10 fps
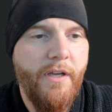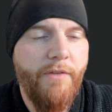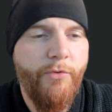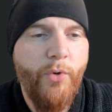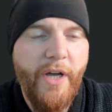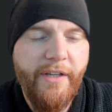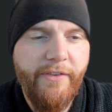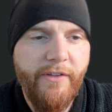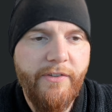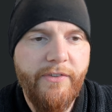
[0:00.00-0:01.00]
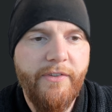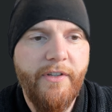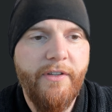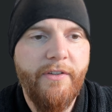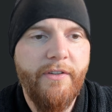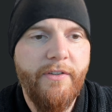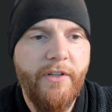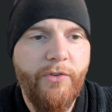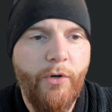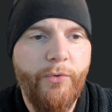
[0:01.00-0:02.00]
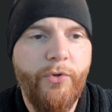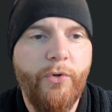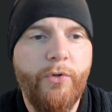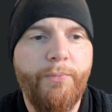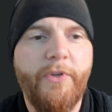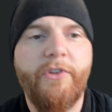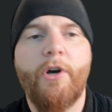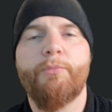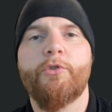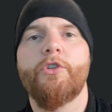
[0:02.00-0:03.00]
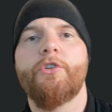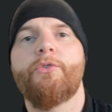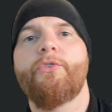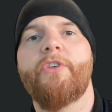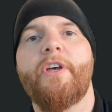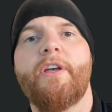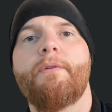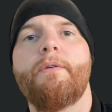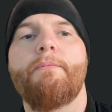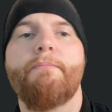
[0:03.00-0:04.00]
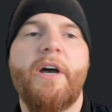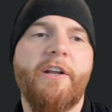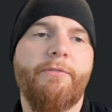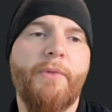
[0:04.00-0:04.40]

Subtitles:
if you add this, there's always going to be the option to say